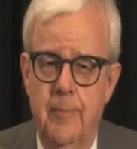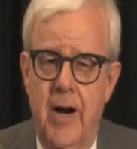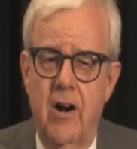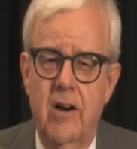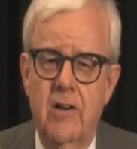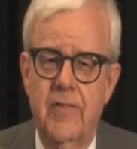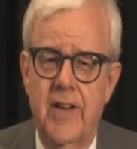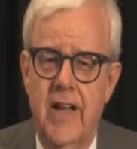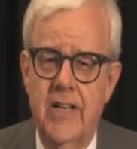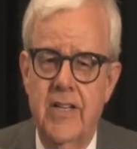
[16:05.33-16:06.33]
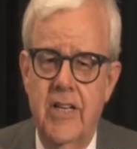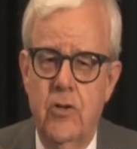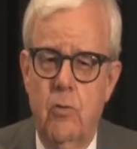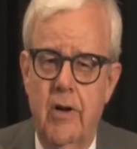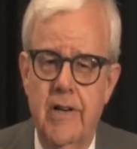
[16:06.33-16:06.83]
the America of the
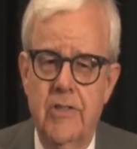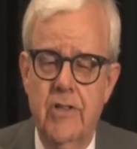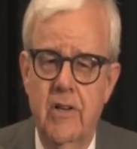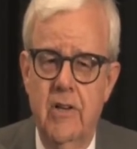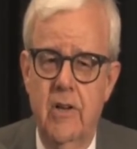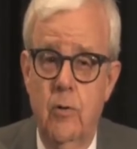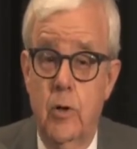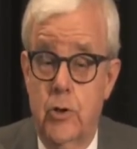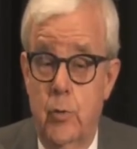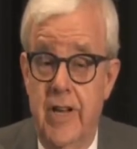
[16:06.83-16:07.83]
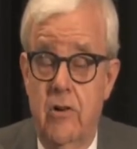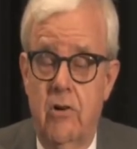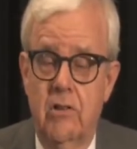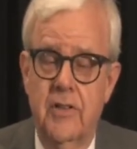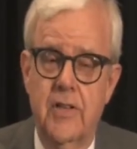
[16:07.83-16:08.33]
1920s, which we
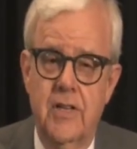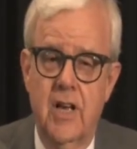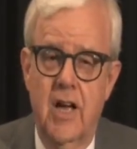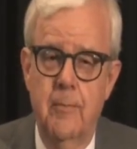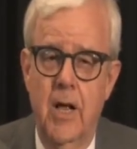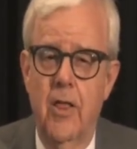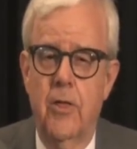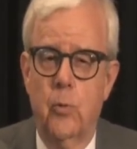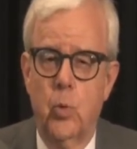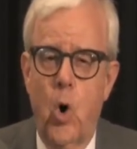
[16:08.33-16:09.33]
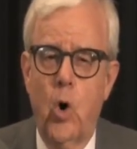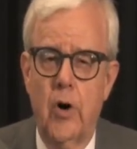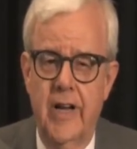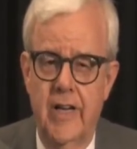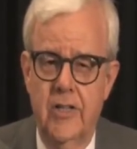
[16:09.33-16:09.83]
called at the time the
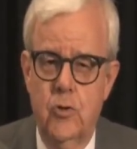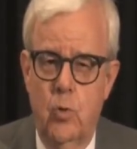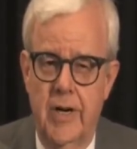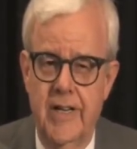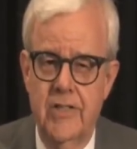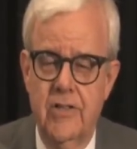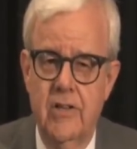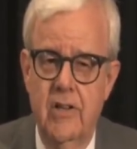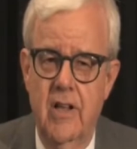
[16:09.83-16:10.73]
Roaring Twenties,